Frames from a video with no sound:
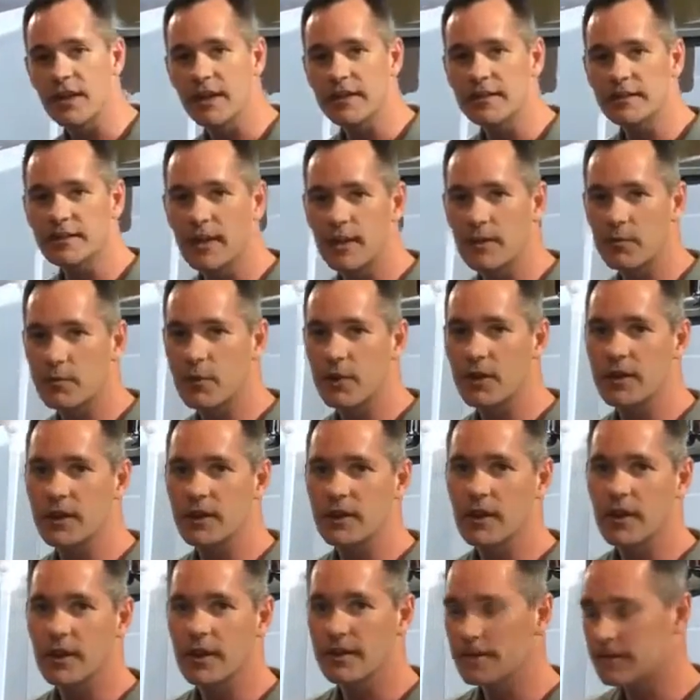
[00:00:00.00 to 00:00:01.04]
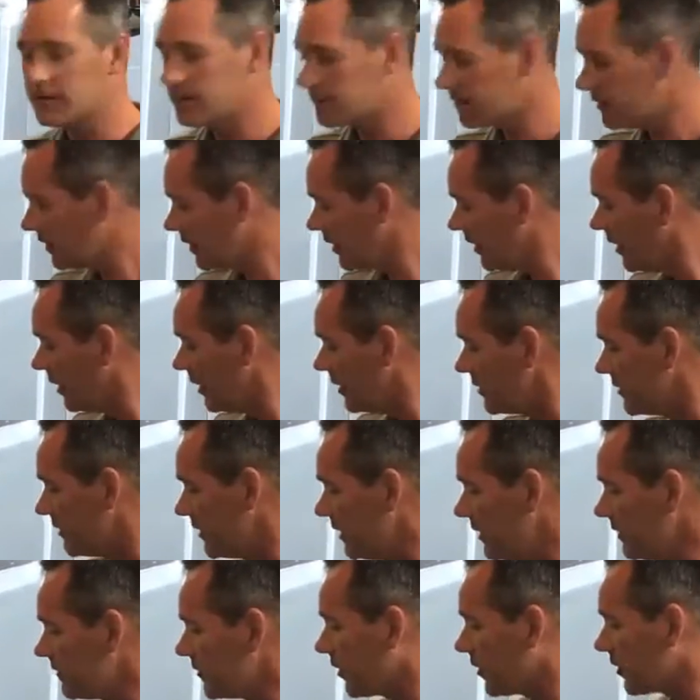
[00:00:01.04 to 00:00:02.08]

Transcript: daytime running lights. These